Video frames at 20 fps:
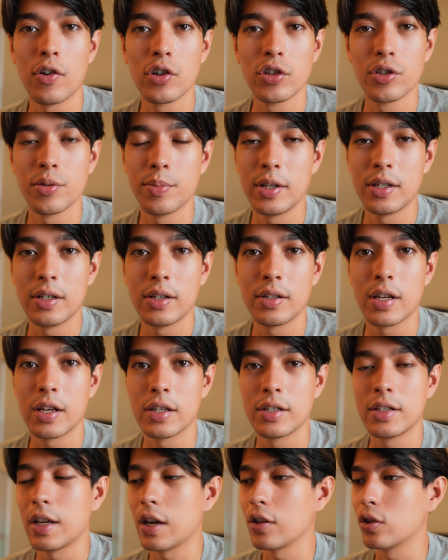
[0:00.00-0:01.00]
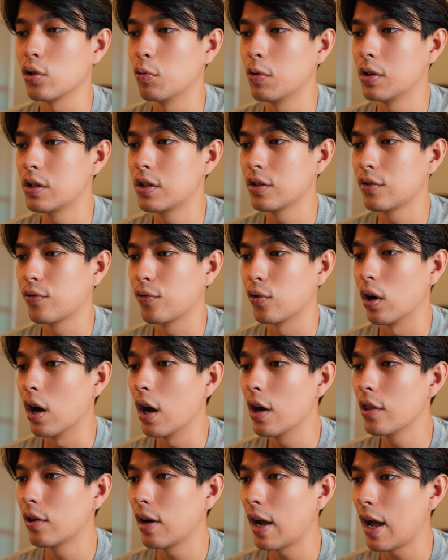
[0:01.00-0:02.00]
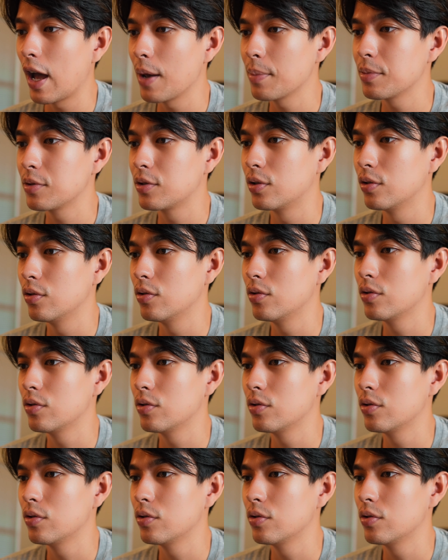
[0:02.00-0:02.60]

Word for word: also been testing out the widgets for other apps too.